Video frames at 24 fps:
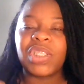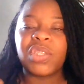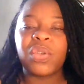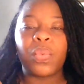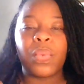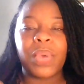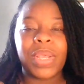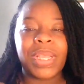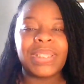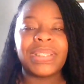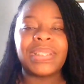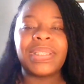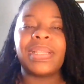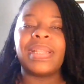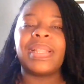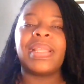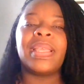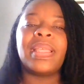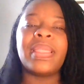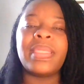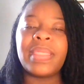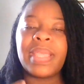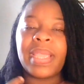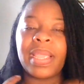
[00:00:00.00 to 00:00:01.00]
squeeze it
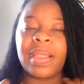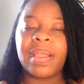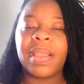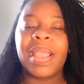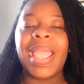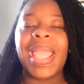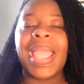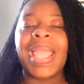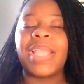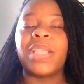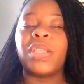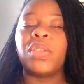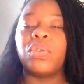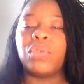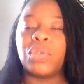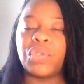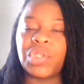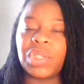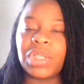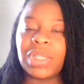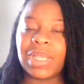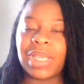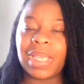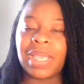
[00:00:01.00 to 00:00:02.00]
in there, and
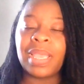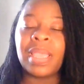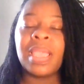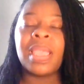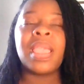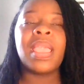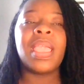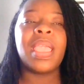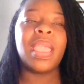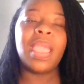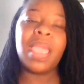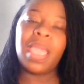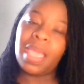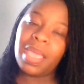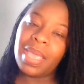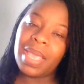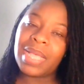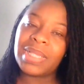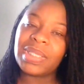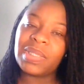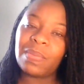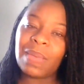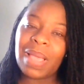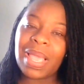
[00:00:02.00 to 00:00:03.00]
usually it
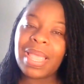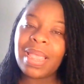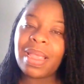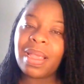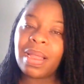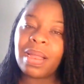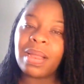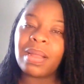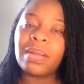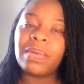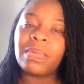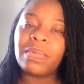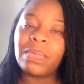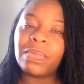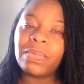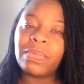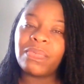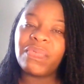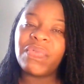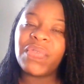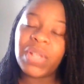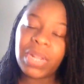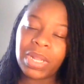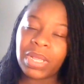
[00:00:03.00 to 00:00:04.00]
gets my hair
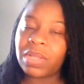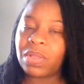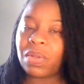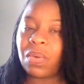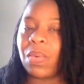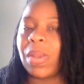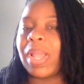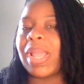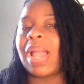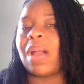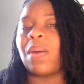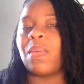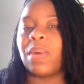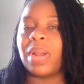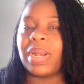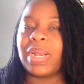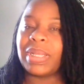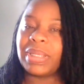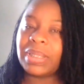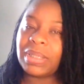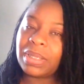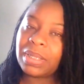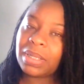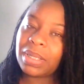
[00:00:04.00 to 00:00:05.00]
feeling the way I want it
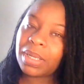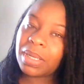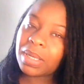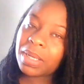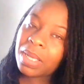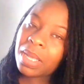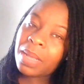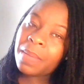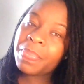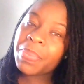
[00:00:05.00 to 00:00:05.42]
to look.